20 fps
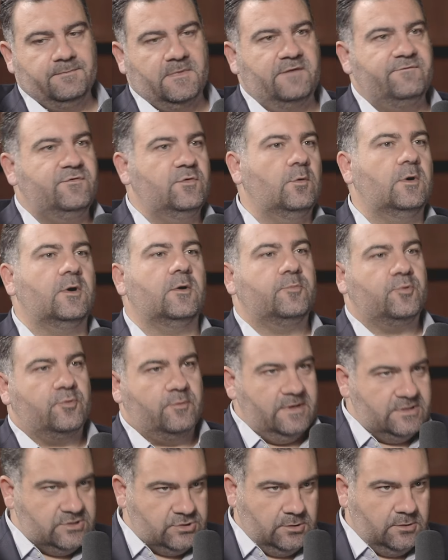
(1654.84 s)
if you want
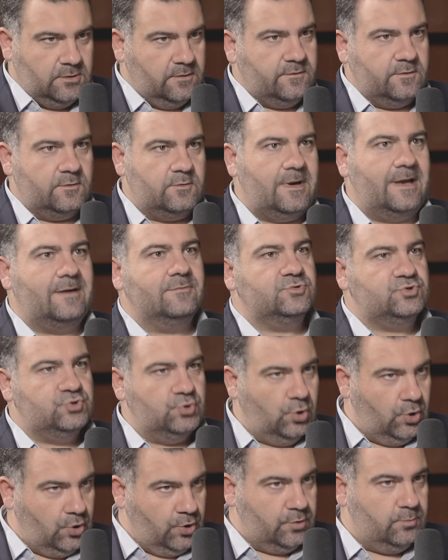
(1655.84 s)
operational on the ground, to
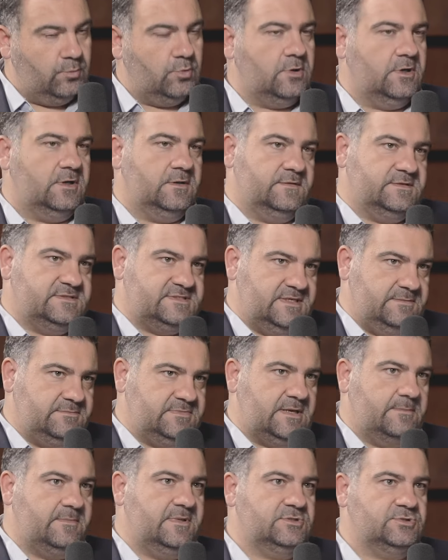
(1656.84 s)
learn more and at the same
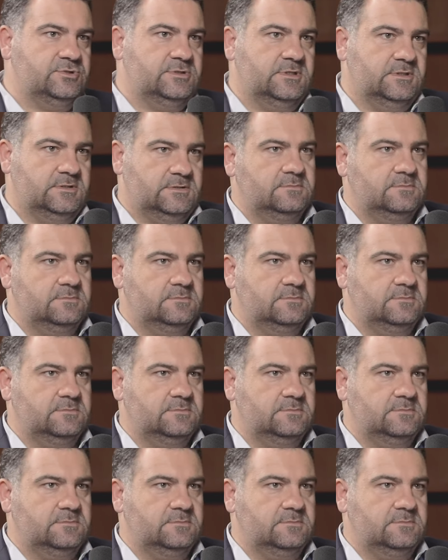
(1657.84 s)
time educate.